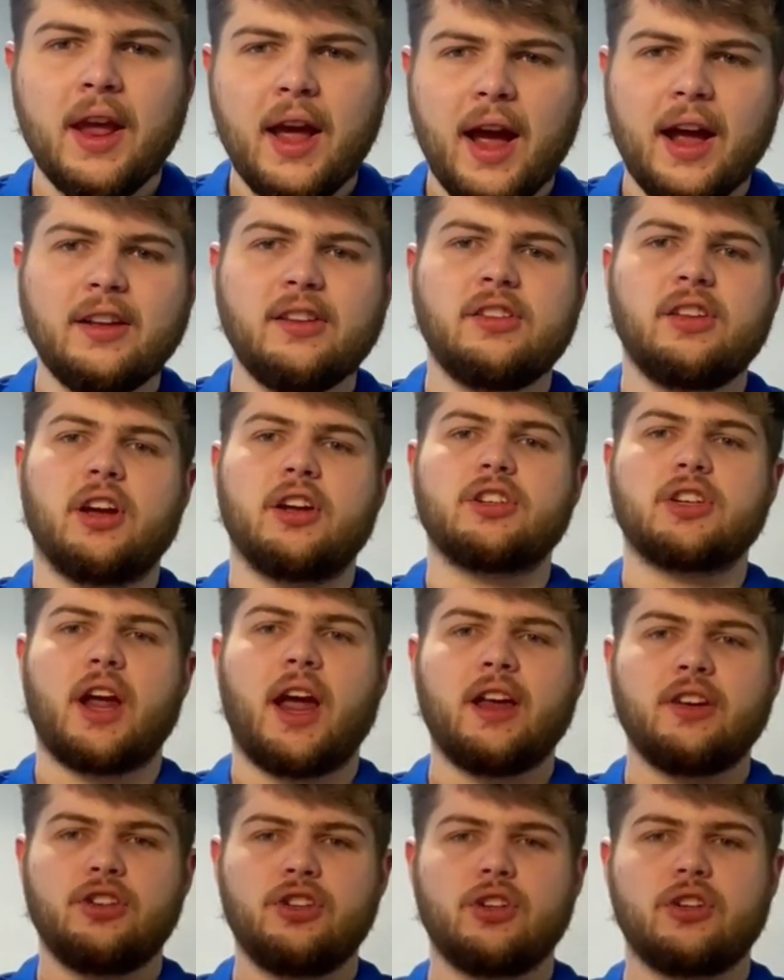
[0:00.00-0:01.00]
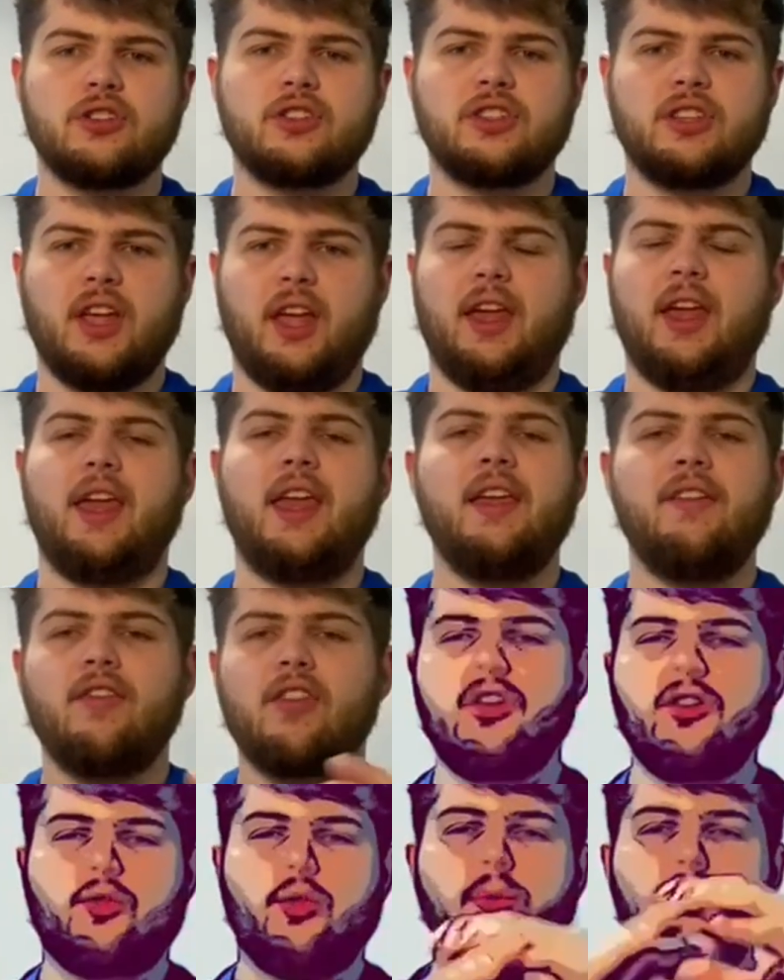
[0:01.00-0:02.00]
As such, as you can see, even
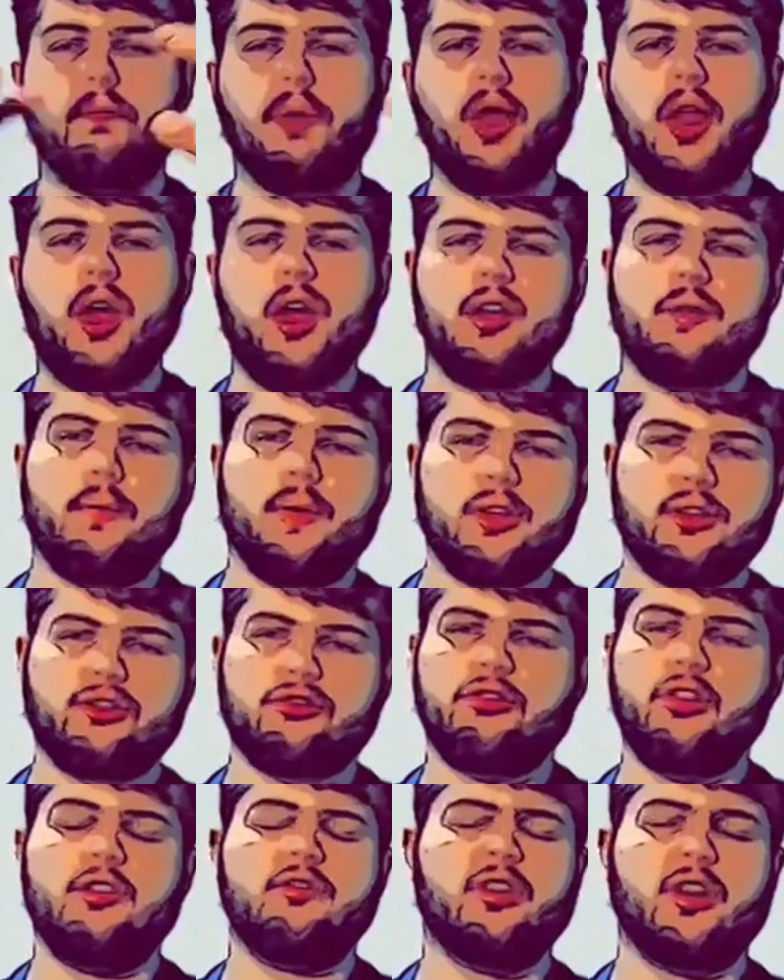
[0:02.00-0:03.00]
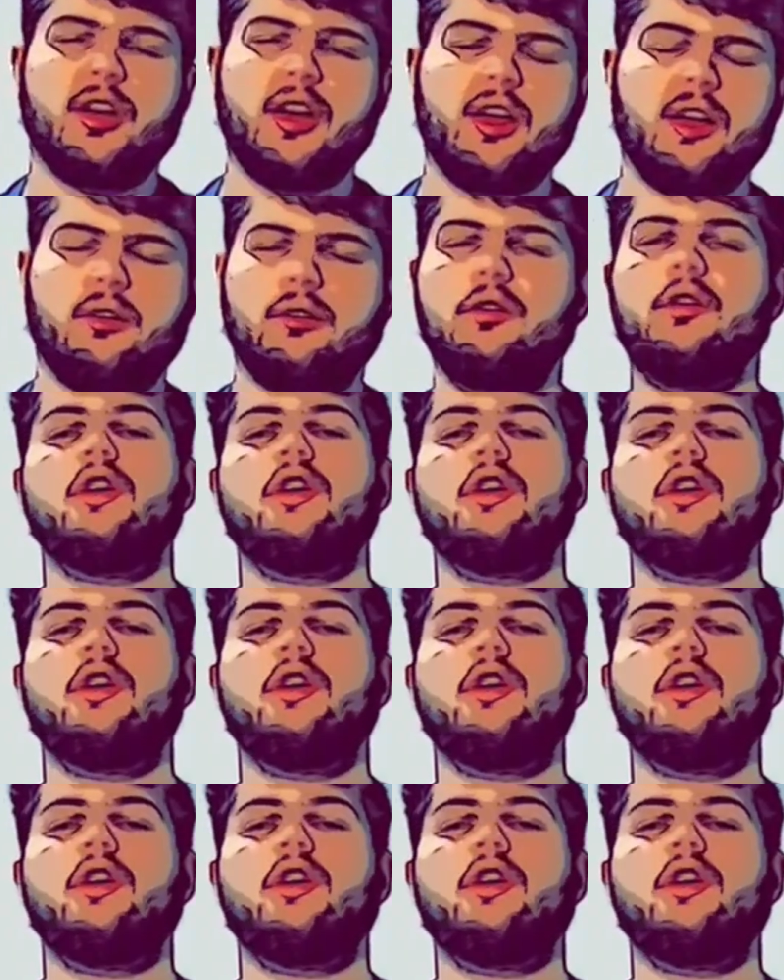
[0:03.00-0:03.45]
if we blurred my screen right now,